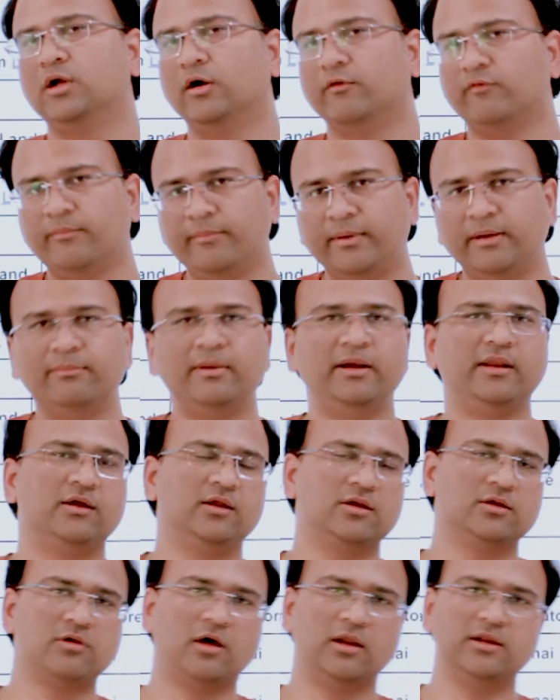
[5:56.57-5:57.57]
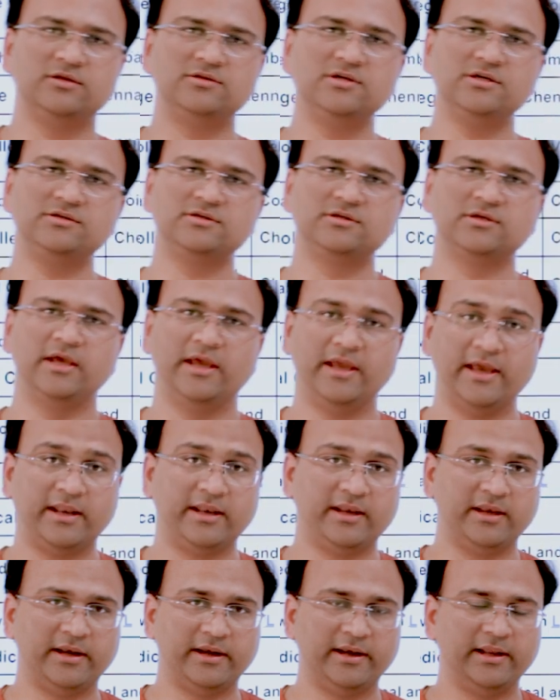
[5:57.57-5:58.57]
government medical colleges
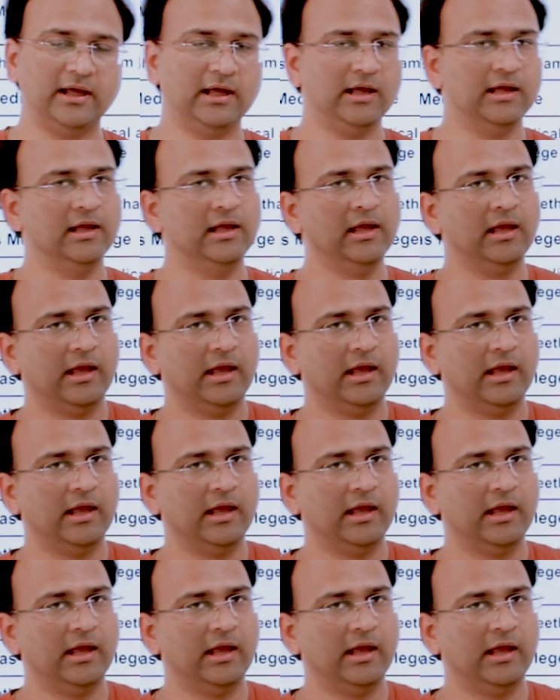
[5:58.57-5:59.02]
here in India.